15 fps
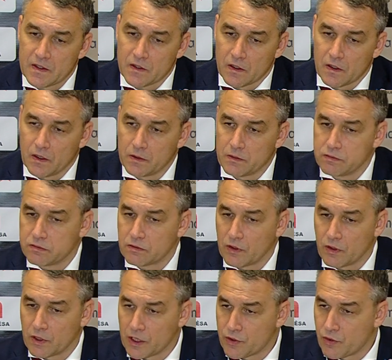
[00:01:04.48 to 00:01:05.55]
So
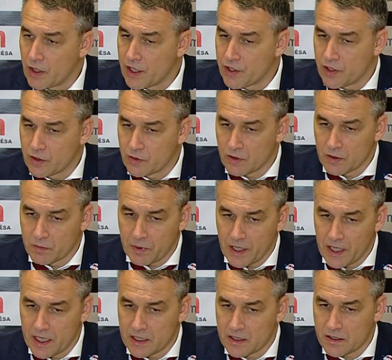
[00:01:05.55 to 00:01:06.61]
congratulations to the
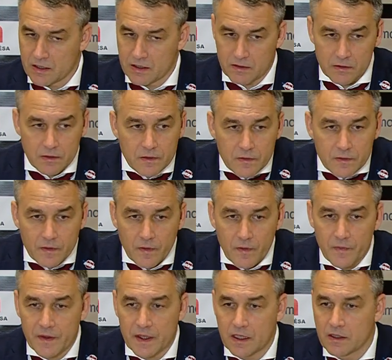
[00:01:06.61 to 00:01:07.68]
players,
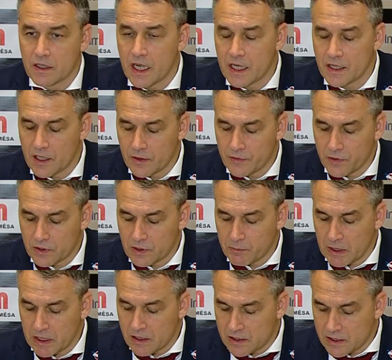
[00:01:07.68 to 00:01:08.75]
great effort,
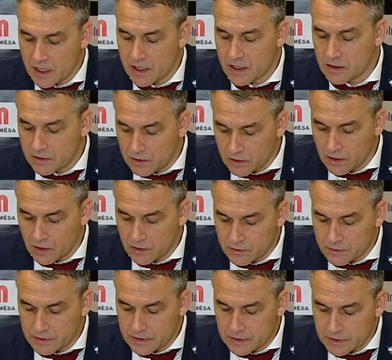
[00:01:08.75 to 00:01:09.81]
but I say, you know,
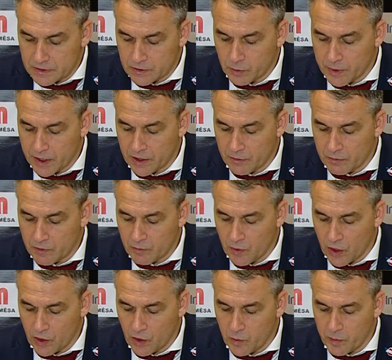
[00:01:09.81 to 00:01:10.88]
to be
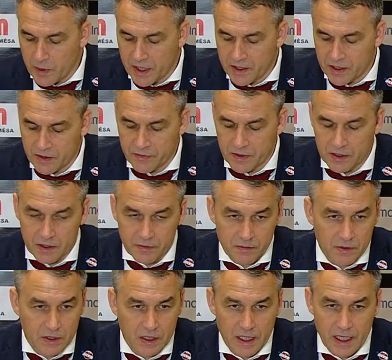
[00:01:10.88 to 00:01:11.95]
more competitive
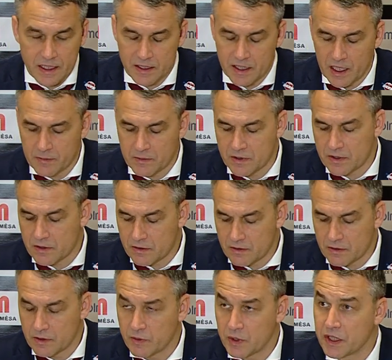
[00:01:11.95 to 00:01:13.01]
in the next games,
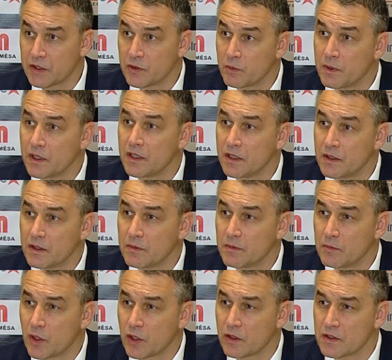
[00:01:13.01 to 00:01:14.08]
you know, we need to be
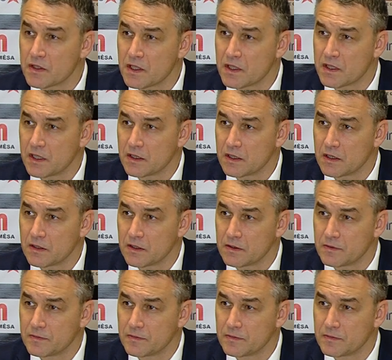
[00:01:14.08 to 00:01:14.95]
more consistent.